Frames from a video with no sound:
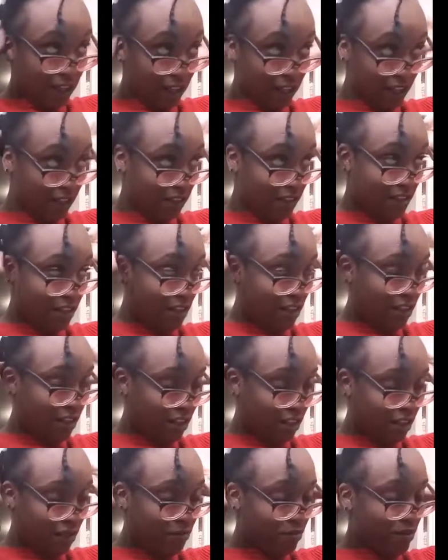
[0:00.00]
And tuck
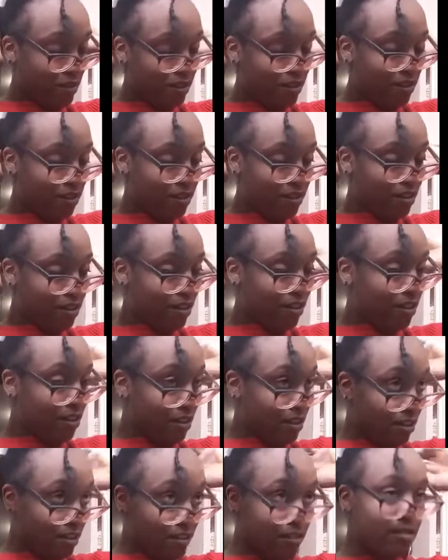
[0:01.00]
up under
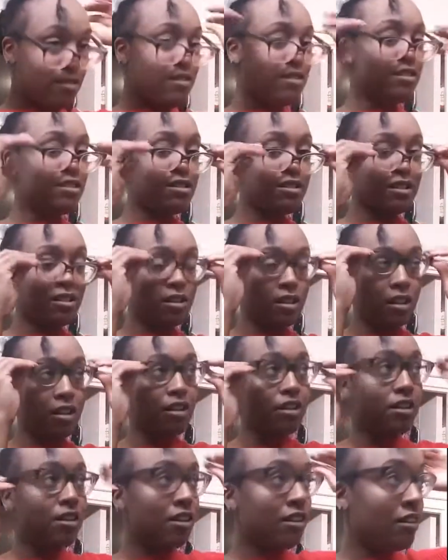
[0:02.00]
there.
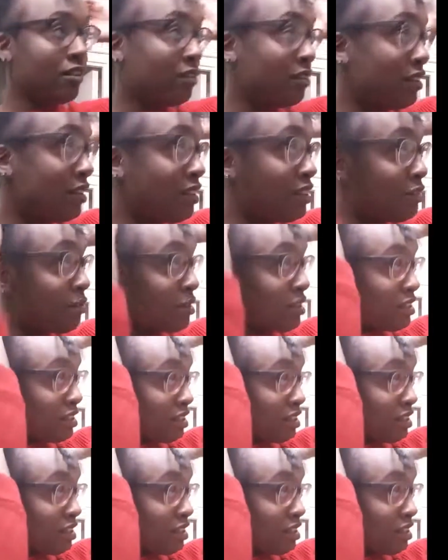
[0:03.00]
Needs to be